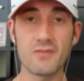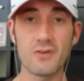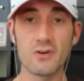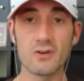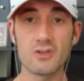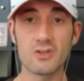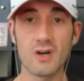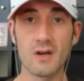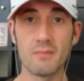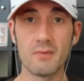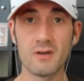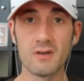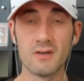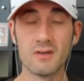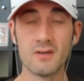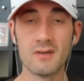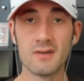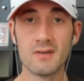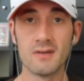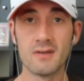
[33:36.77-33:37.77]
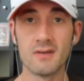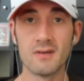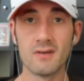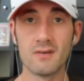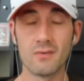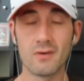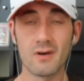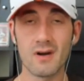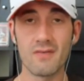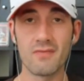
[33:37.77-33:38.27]
you're in trouble,
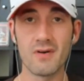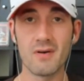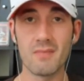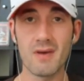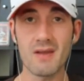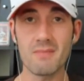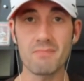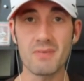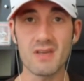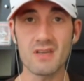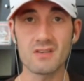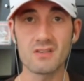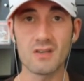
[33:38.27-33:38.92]
whatever it might be.